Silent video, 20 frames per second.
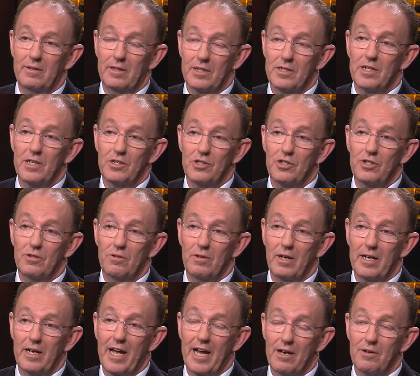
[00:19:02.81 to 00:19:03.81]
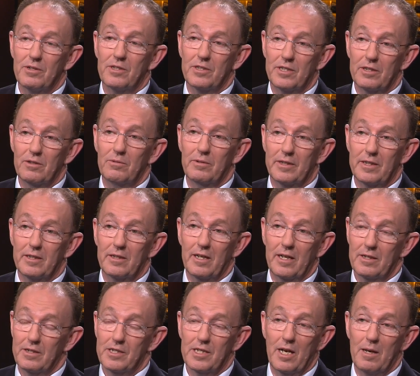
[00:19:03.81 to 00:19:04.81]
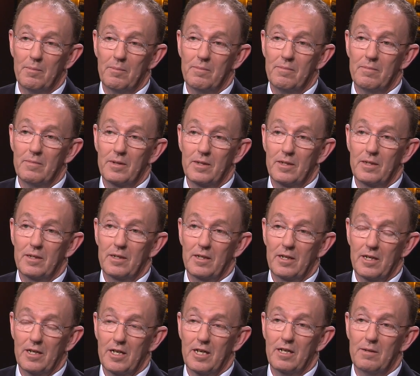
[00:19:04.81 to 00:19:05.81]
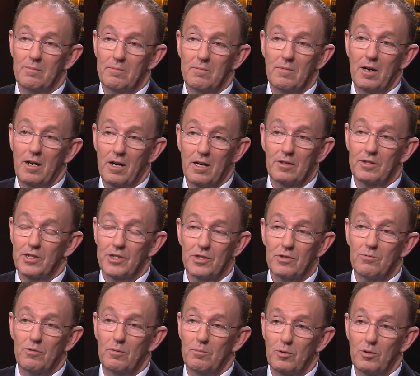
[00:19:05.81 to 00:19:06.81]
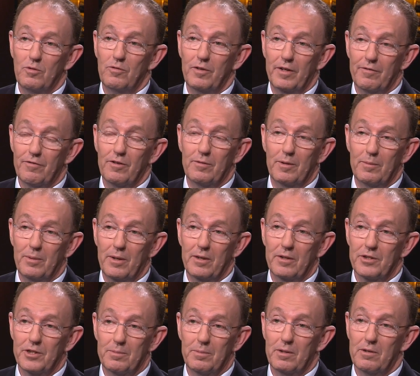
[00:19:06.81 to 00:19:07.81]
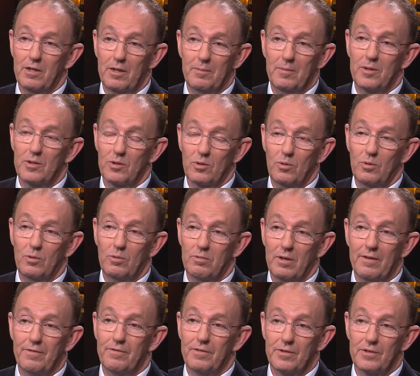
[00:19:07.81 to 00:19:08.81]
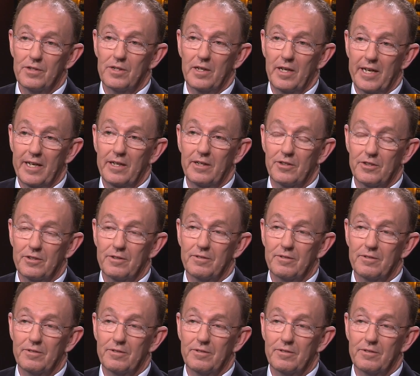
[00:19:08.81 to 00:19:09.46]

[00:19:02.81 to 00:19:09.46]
this issue and how to deal with it. And some are just removing from the partnership agreements all reference to age.